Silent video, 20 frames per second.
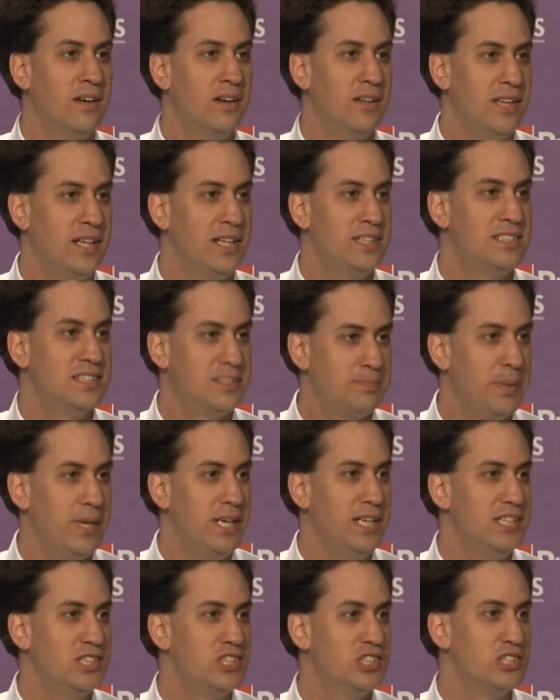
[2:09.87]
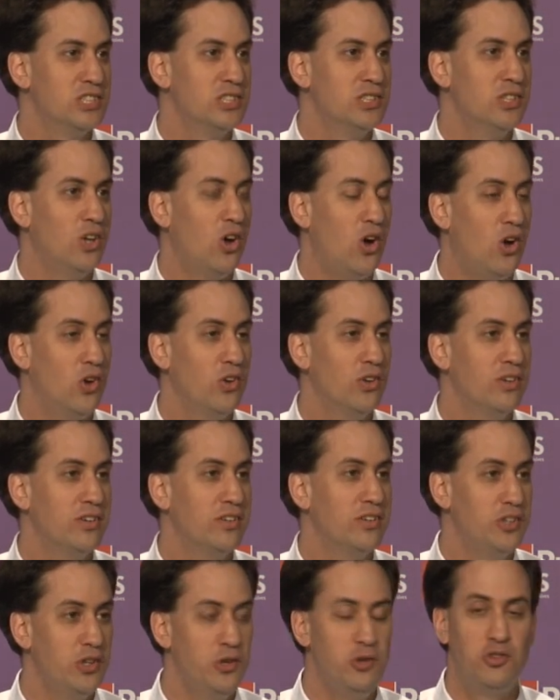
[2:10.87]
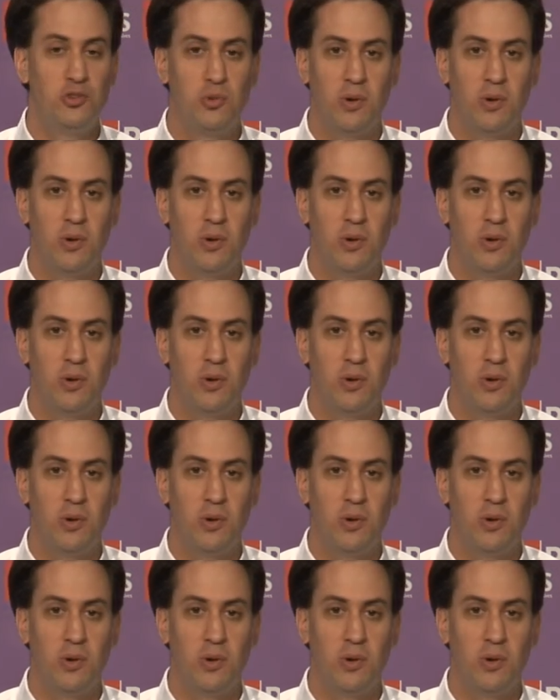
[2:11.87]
this speech on News